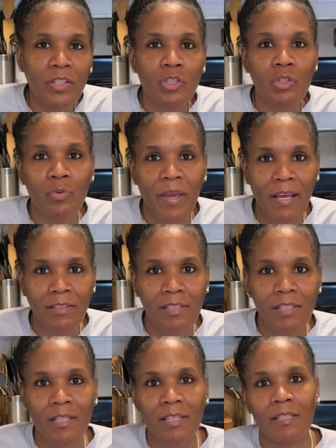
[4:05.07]
to 2
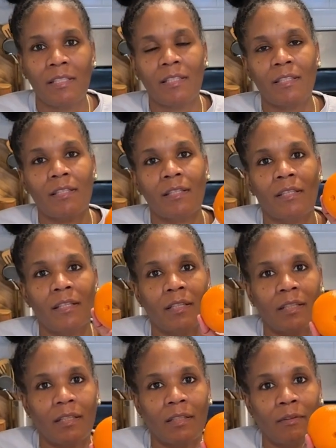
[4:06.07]
ounces
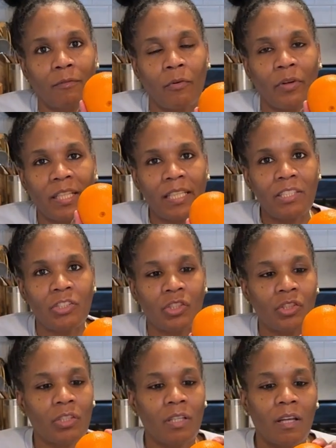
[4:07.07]
for
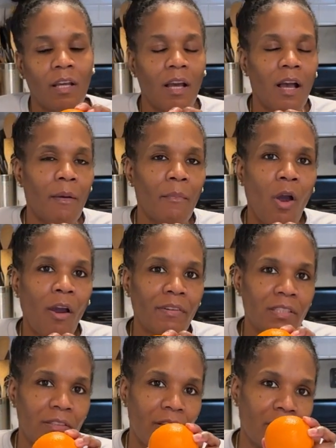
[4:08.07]
each
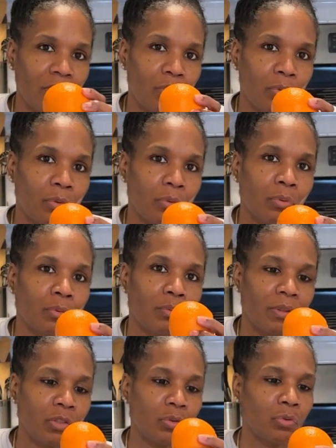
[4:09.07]
orange that you
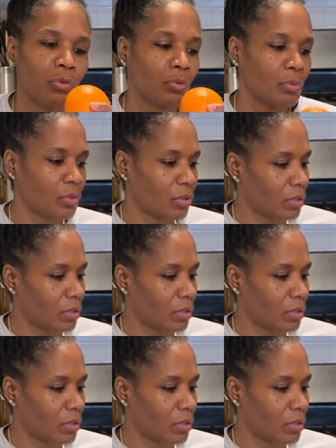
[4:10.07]
juice.